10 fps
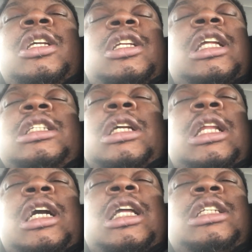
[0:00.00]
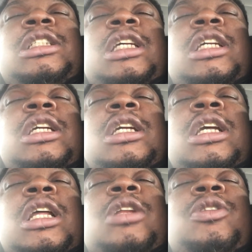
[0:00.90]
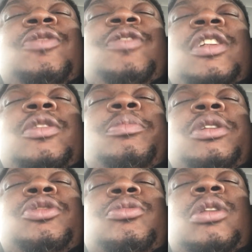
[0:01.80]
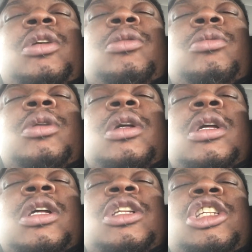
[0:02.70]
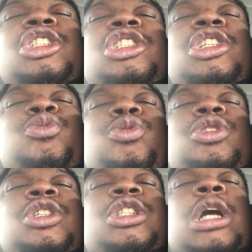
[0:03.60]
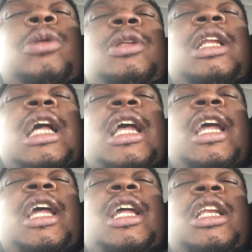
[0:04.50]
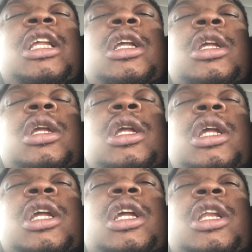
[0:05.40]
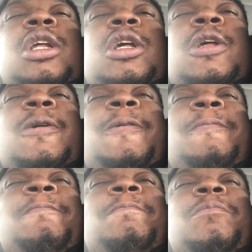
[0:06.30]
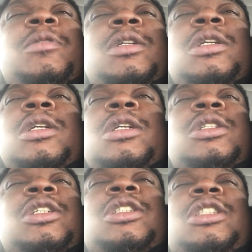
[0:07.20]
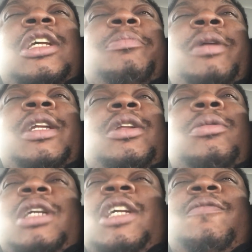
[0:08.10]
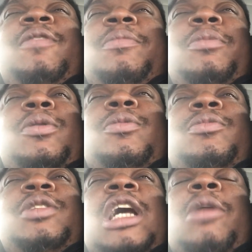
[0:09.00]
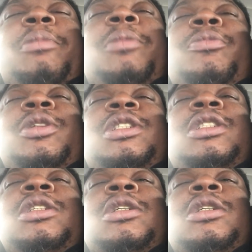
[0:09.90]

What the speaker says: And that's all I got to say. I know this video been too long. This just was a thought that I had. And just say, man, don't give up on y'all memories.